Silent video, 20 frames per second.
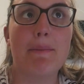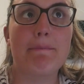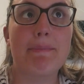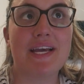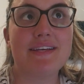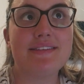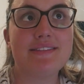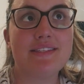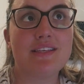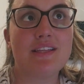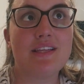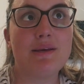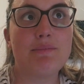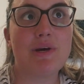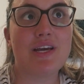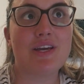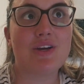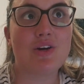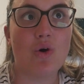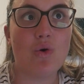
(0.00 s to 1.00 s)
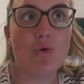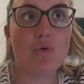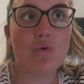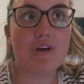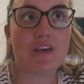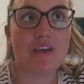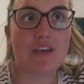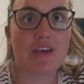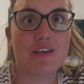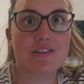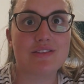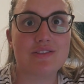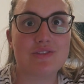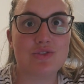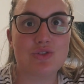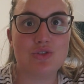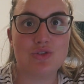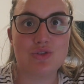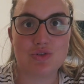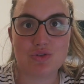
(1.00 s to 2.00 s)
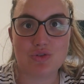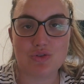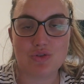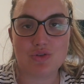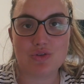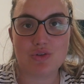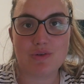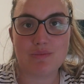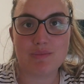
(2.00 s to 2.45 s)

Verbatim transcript: Basically my goal is to do